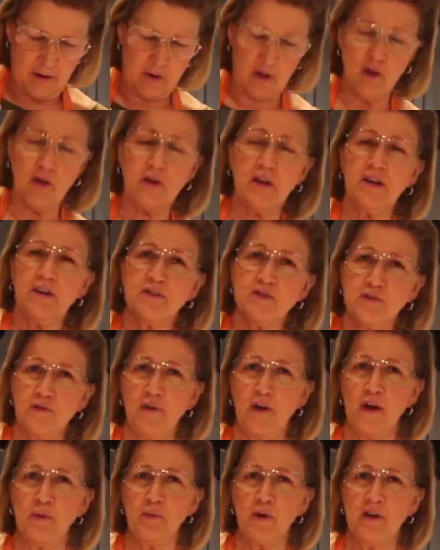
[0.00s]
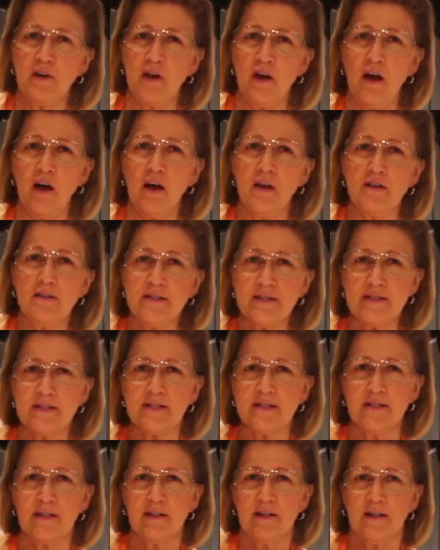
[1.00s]
Cooking is fun
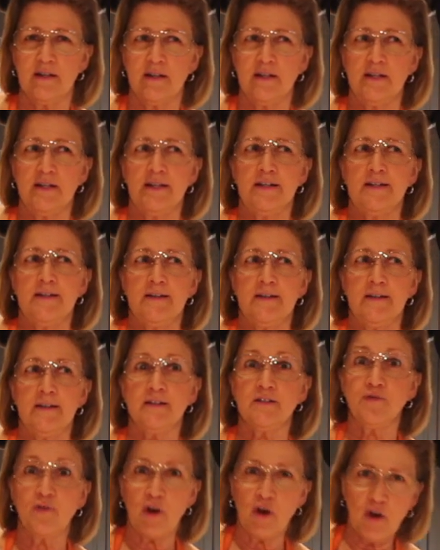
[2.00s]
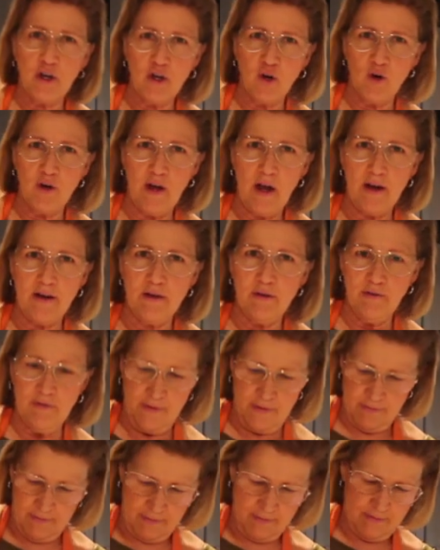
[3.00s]
because it's very creative.
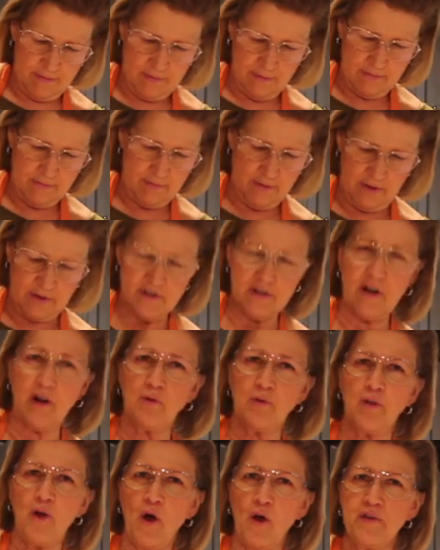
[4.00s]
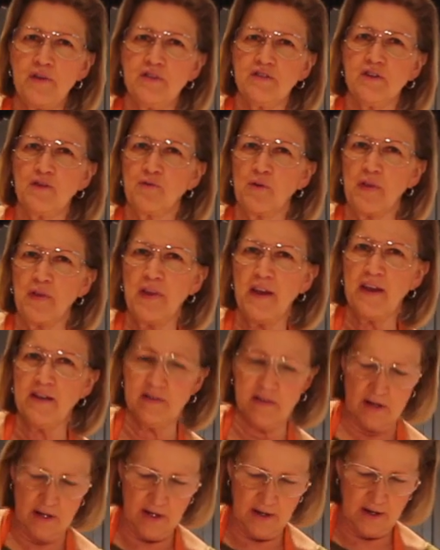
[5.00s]
You start with all these different
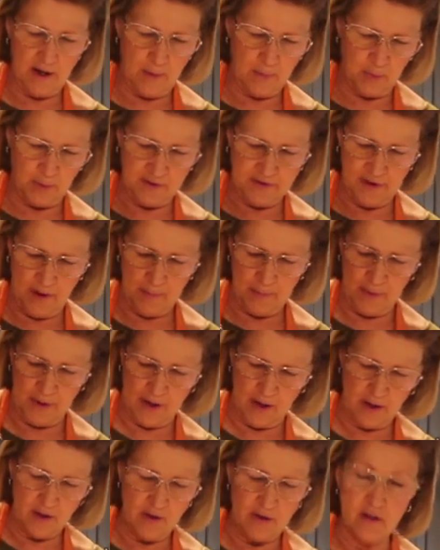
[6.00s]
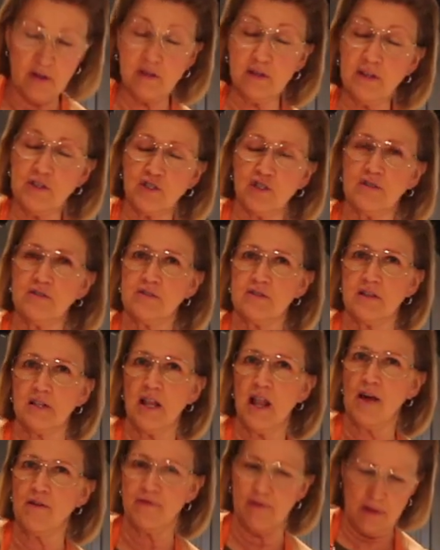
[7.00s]
things and end up with something delicious and
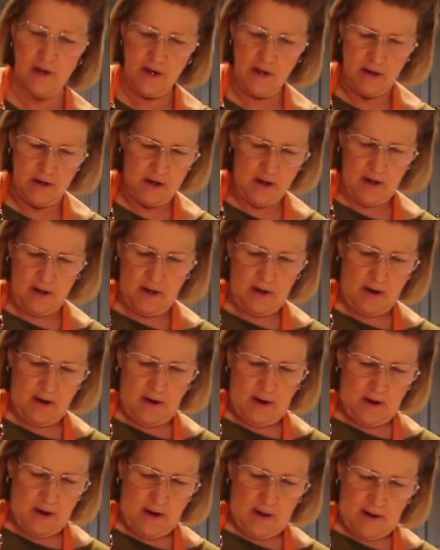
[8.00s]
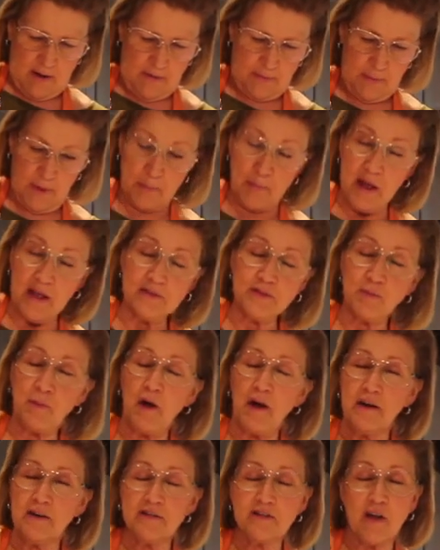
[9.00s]
lovely. The best
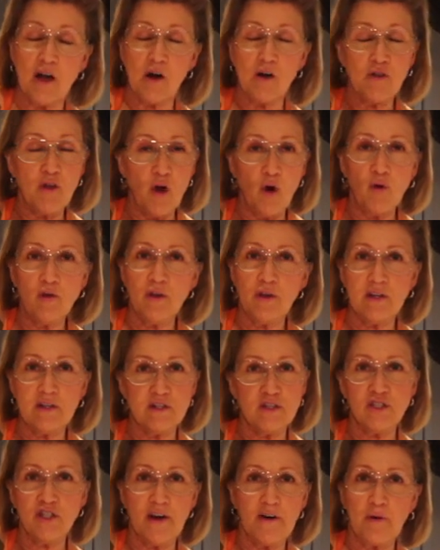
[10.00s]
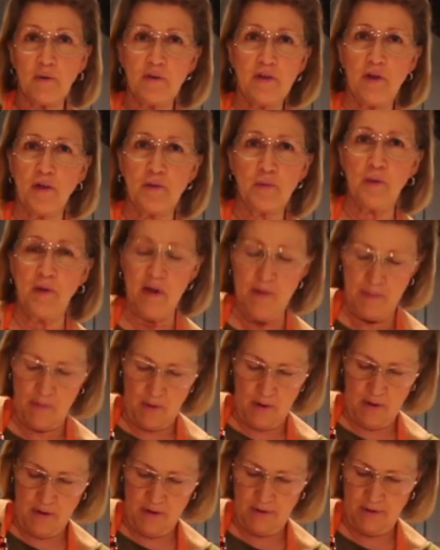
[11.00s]
parts are, though, you get to share it with other
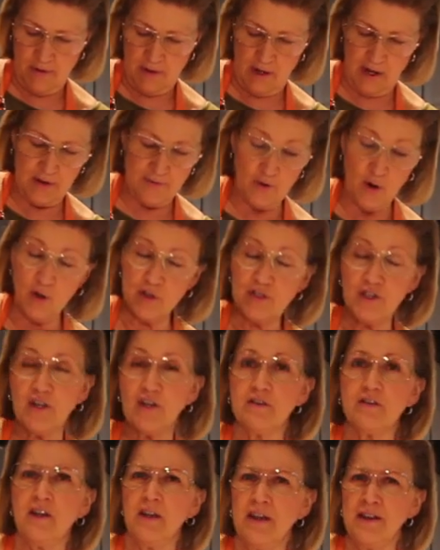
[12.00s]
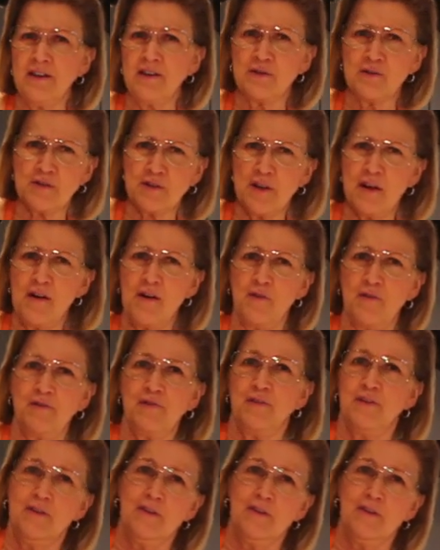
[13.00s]
people, and of course you get to eat it yourself.